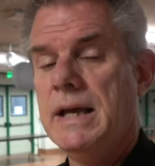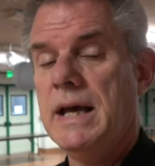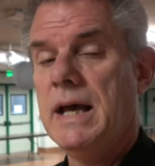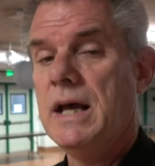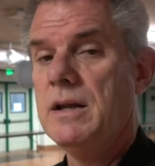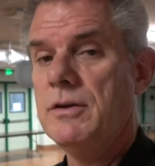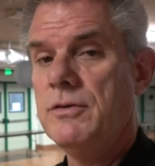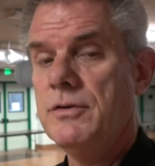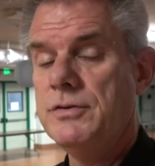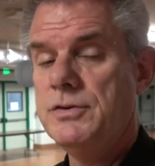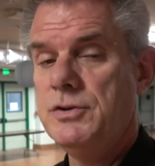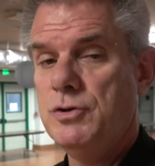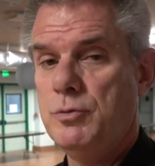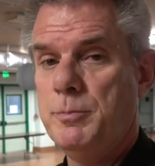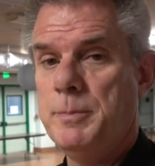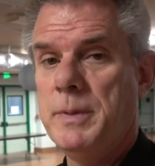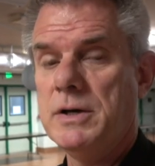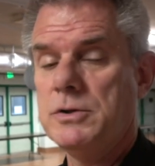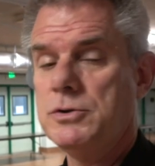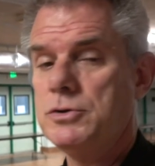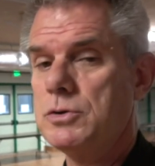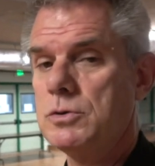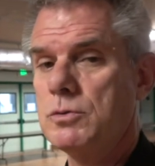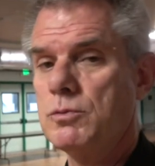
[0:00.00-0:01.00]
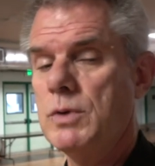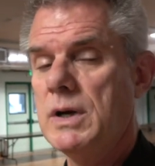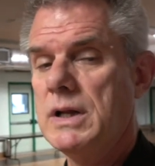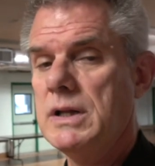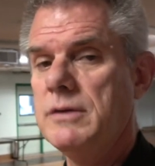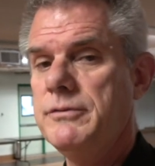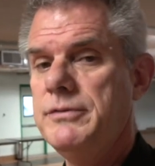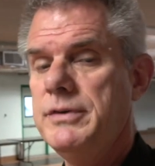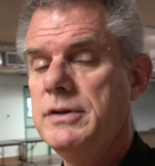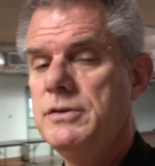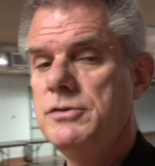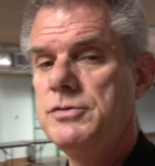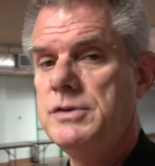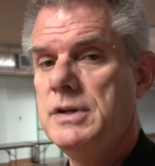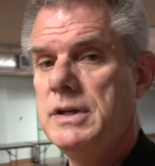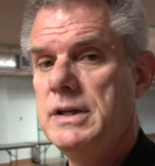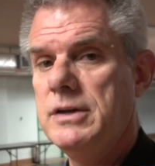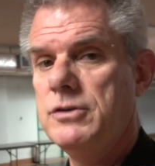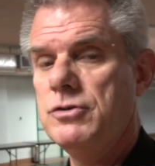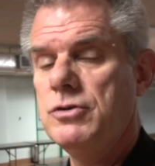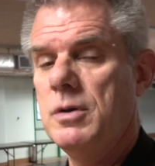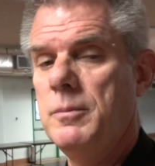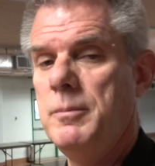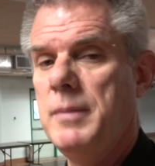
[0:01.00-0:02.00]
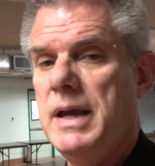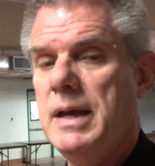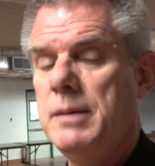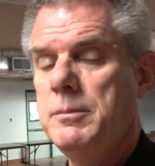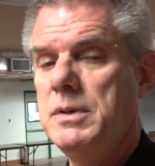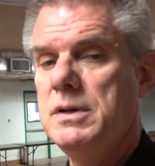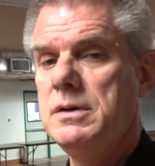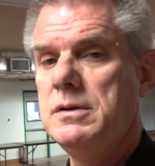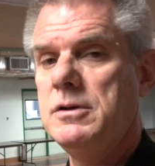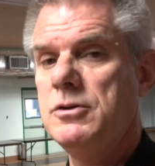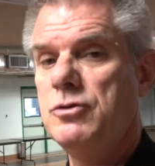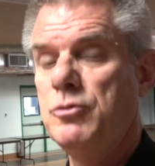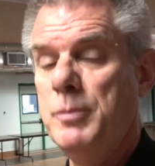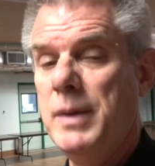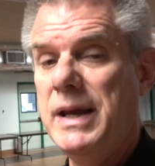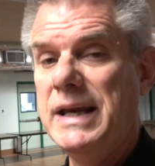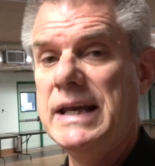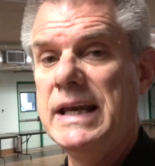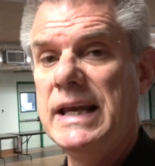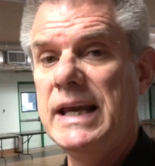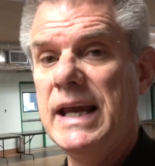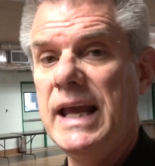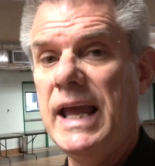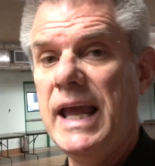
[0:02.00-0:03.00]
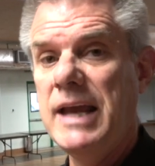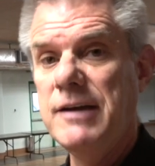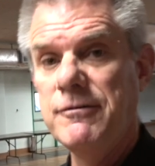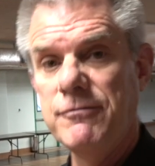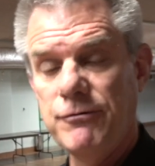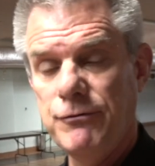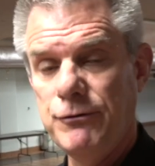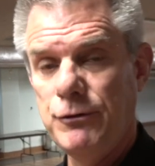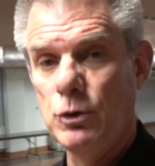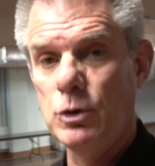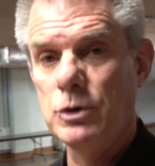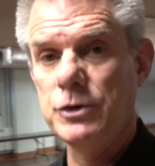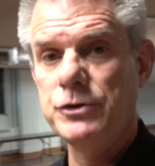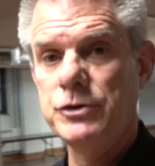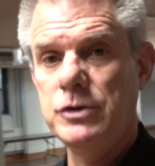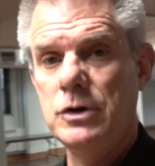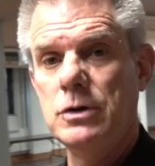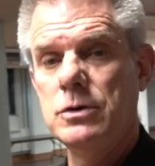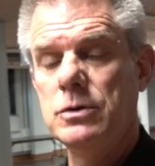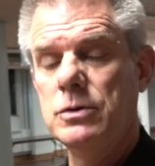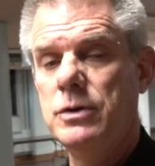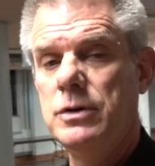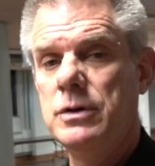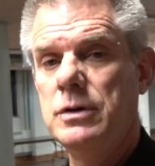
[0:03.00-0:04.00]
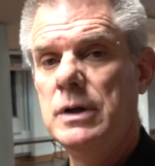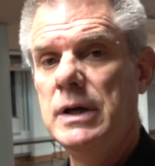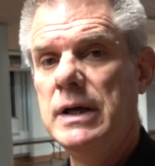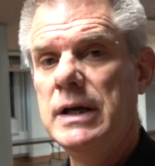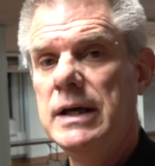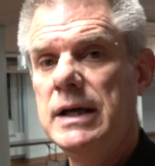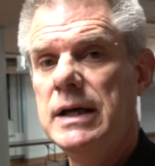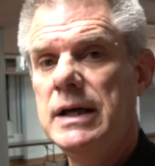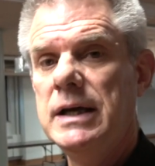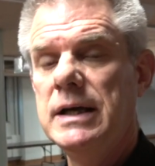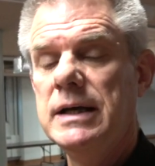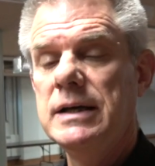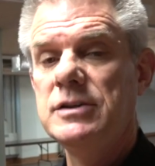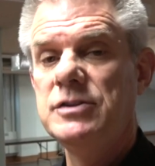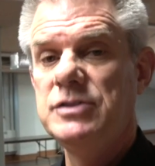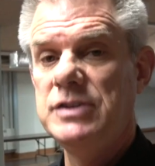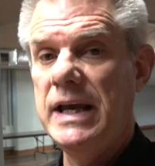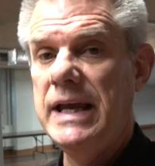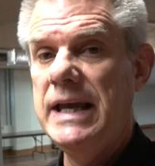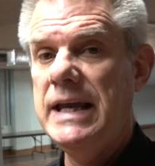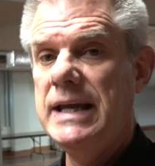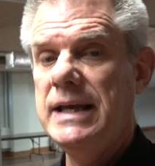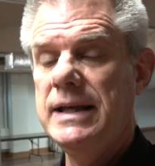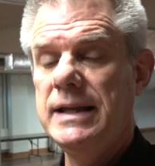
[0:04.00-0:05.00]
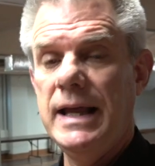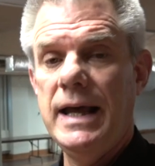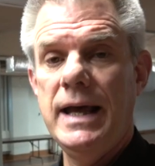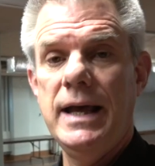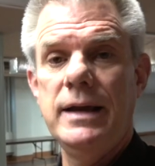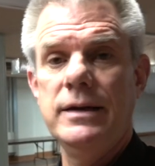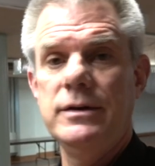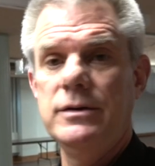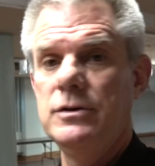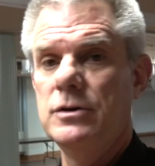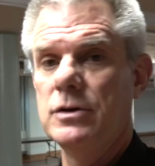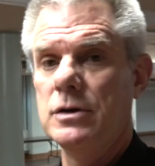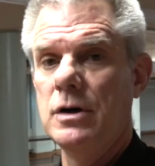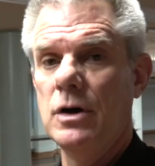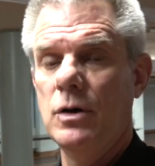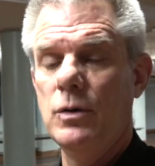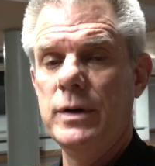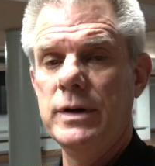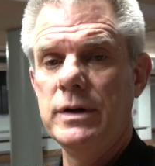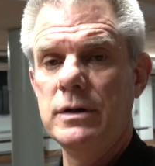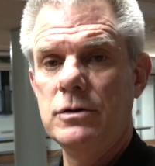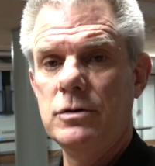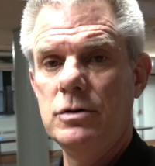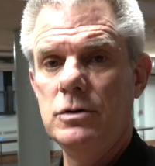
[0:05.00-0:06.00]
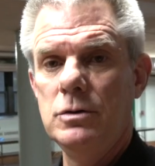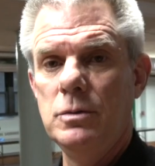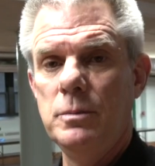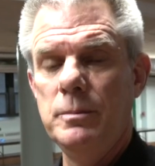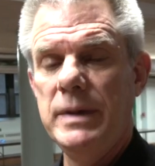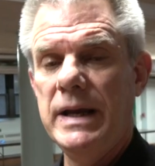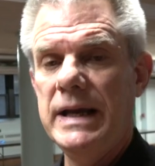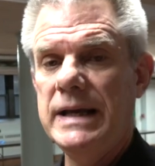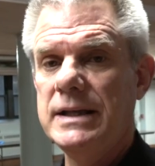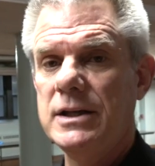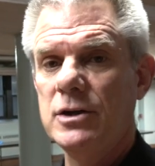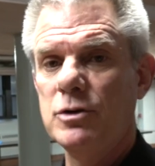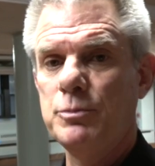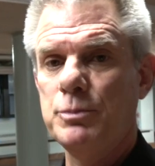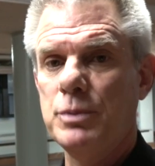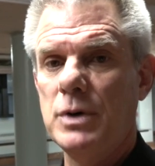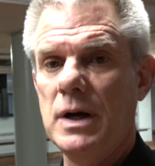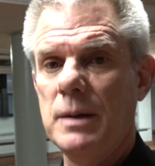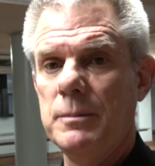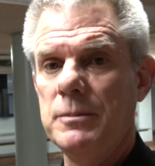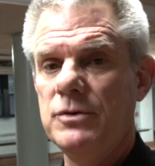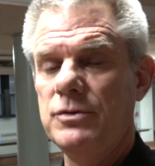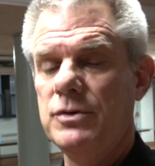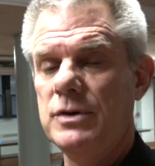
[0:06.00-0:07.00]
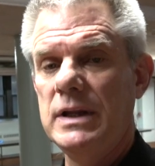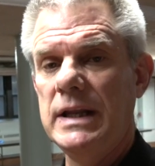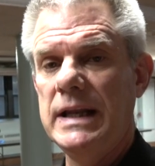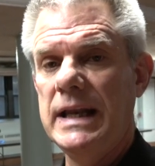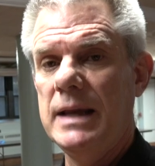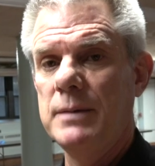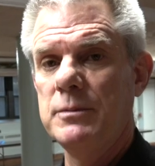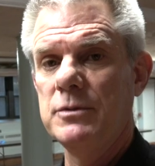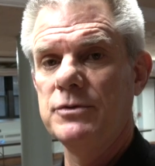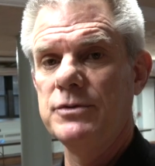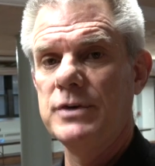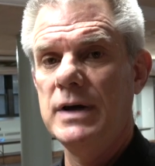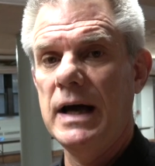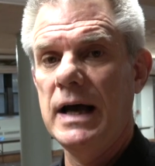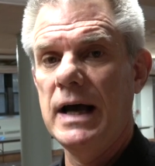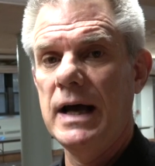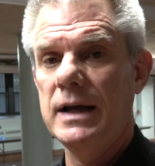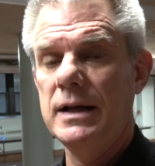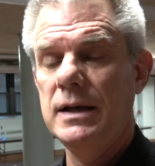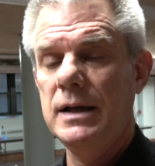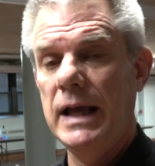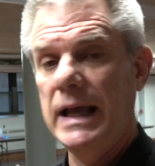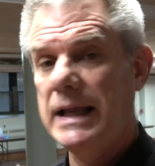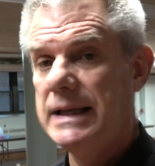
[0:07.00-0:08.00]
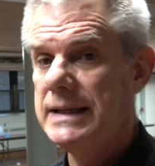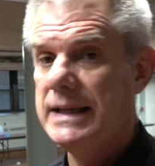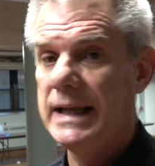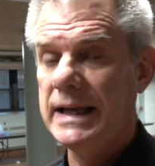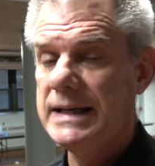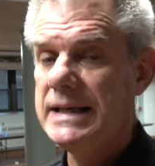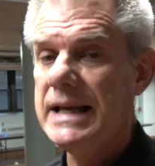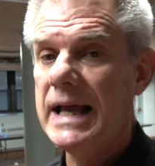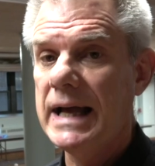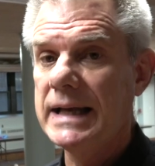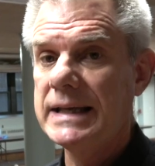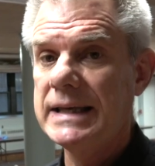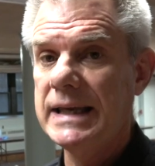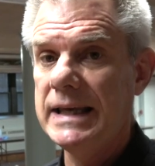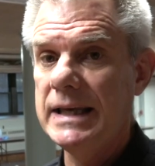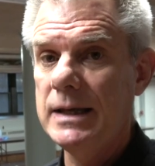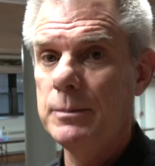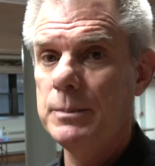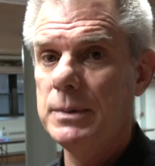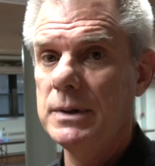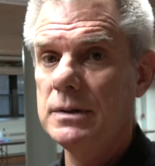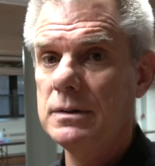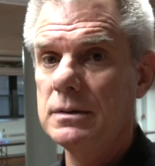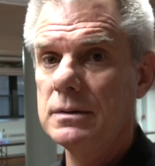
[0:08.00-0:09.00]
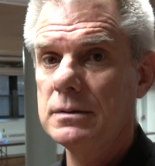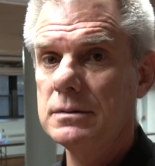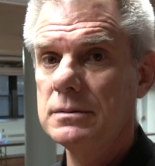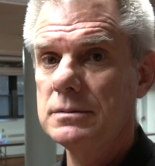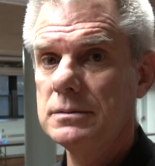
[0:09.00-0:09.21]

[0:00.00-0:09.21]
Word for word: And of special relevance to this commandment is making a false oath, saying that you're going to make this promise in the name of God and then not keep it?